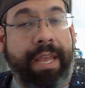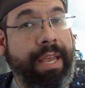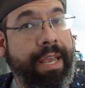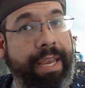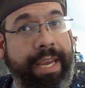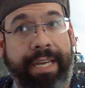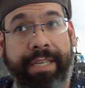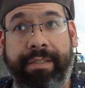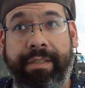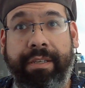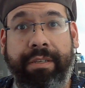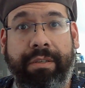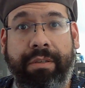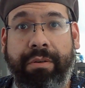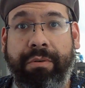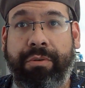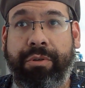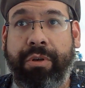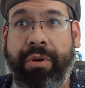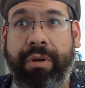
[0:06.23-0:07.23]
Is this new
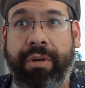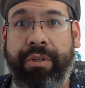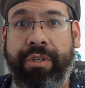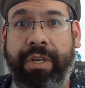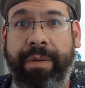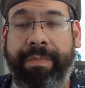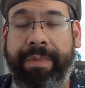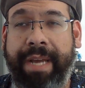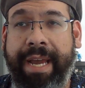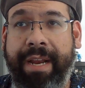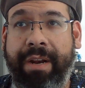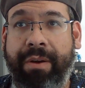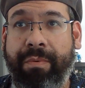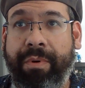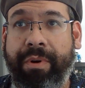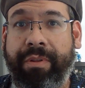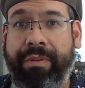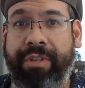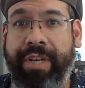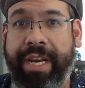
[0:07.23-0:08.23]
Shonen Jump title
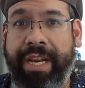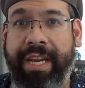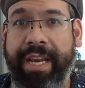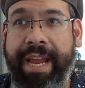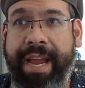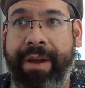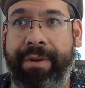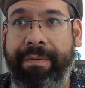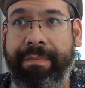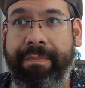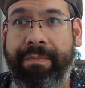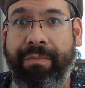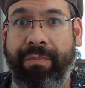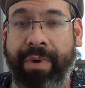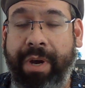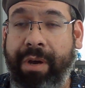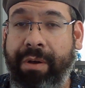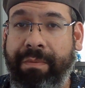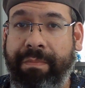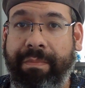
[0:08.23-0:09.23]
worth checking out?
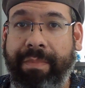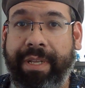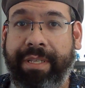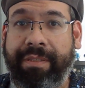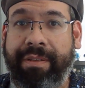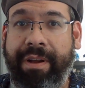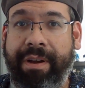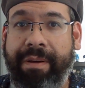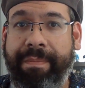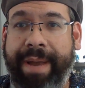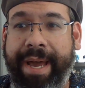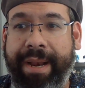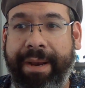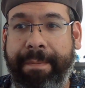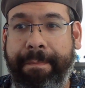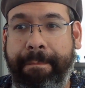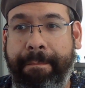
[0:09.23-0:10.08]
Well, let's talk about it.